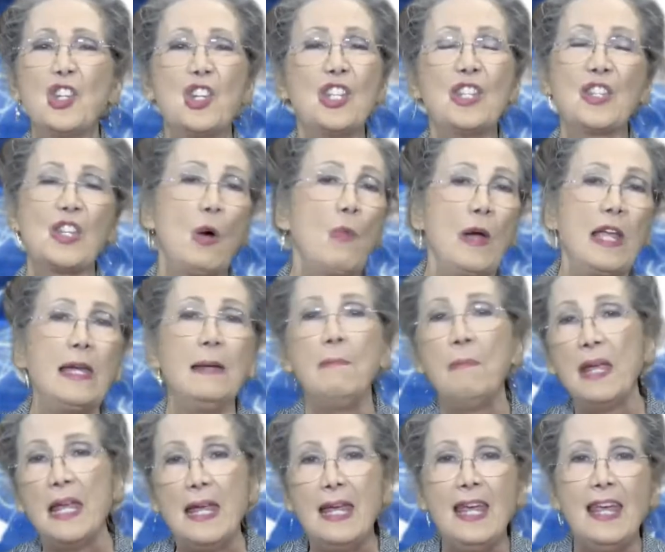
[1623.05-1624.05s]
just so we can
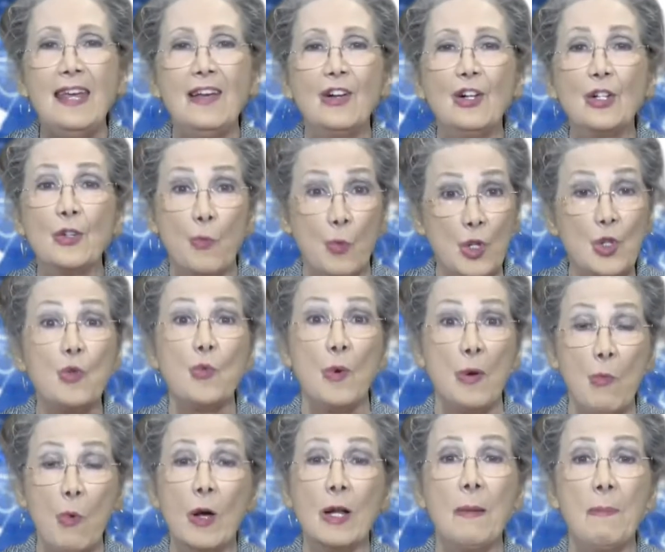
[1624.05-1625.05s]
be healed, which
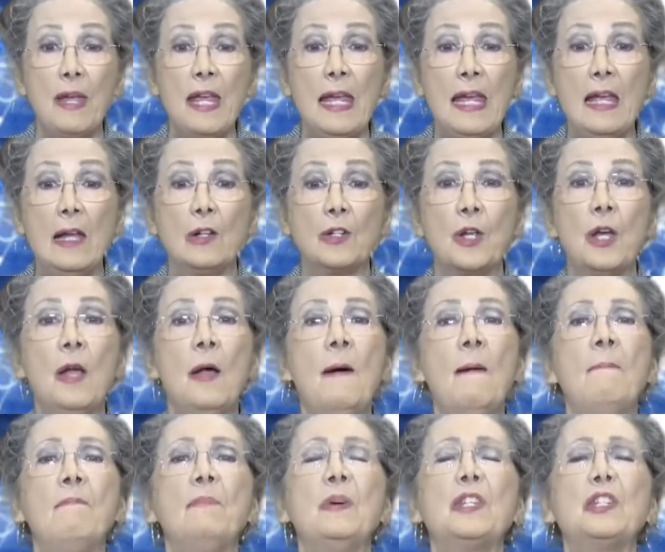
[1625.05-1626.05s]
we want to be healed,
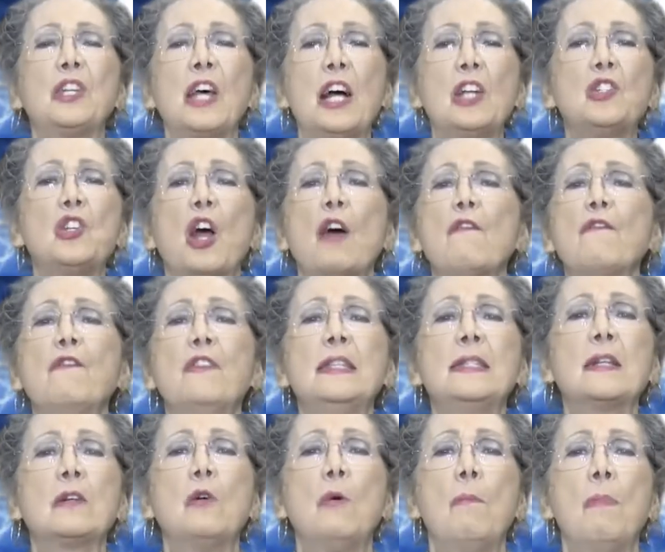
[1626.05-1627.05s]
but touch our
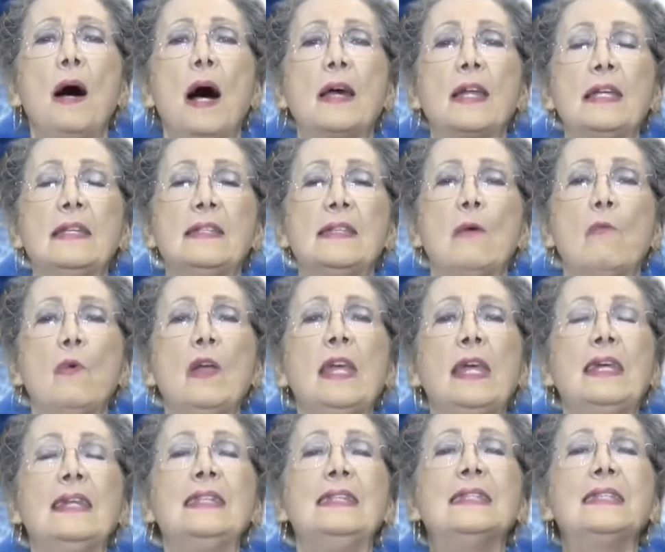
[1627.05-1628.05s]
physical bodies that we
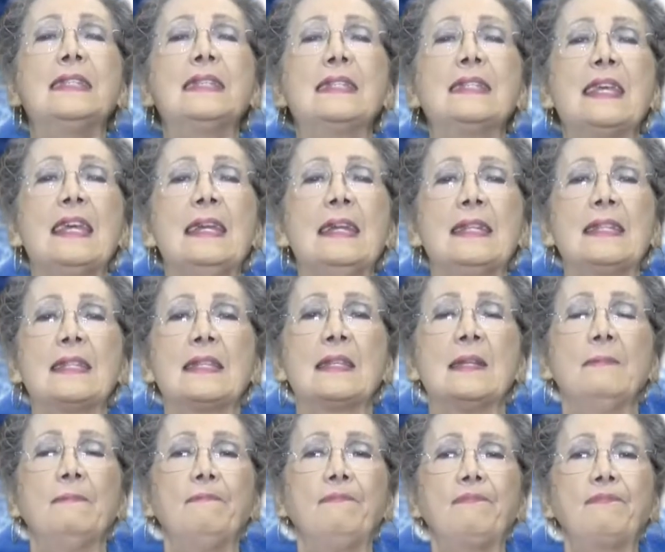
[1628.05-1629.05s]
can sense
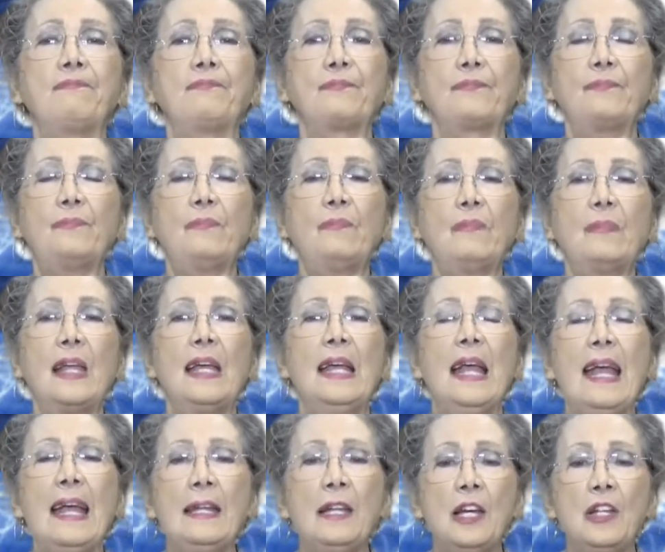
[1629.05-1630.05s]

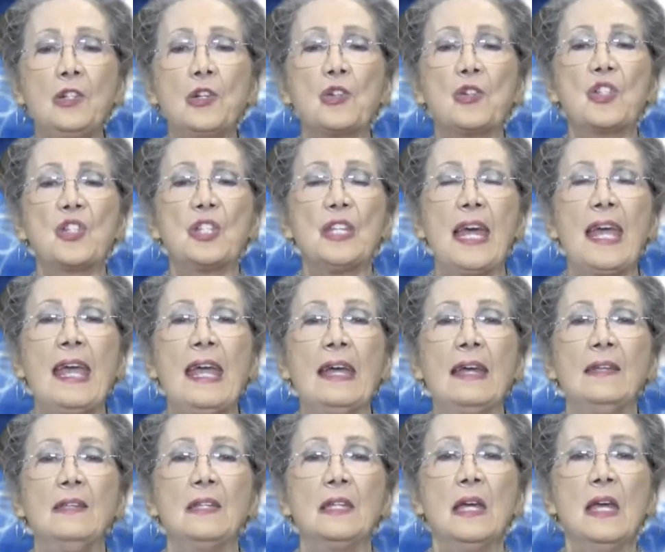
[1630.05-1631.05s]
and
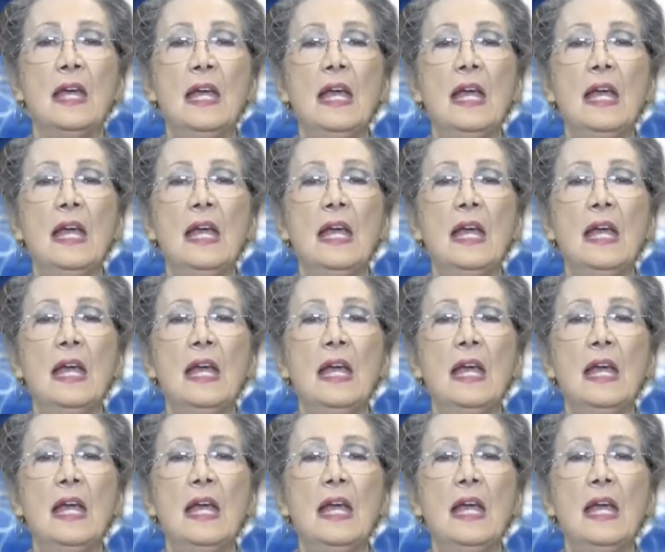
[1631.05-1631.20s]
understand